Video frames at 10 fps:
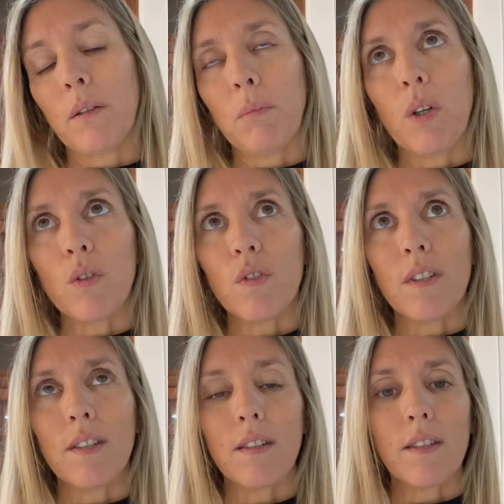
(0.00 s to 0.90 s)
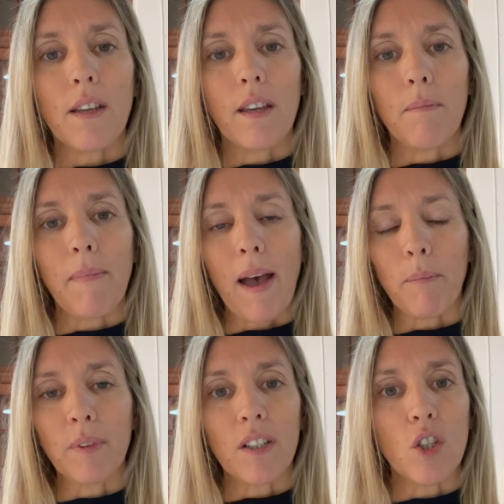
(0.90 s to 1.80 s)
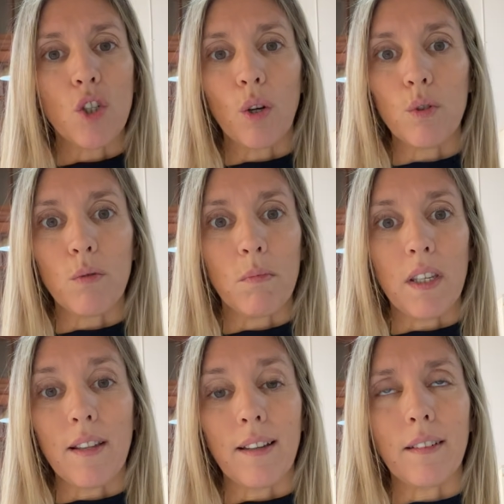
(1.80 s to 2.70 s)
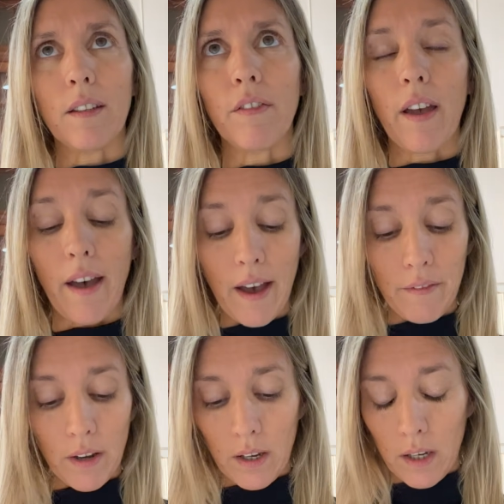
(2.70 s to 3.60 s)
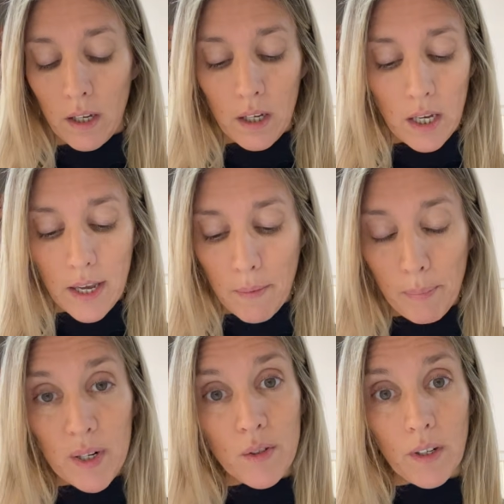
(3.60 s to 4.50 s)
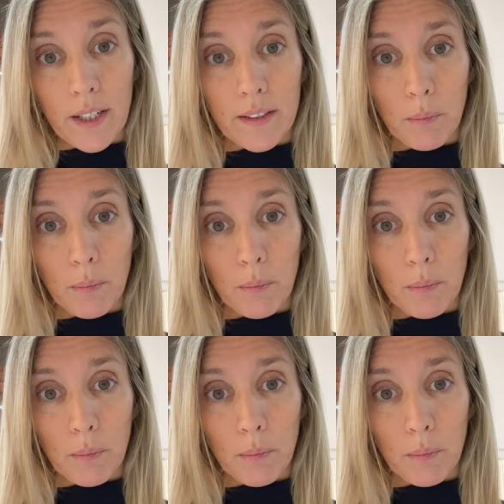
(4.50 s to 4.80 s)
because this is a map that shows me that if I have a personality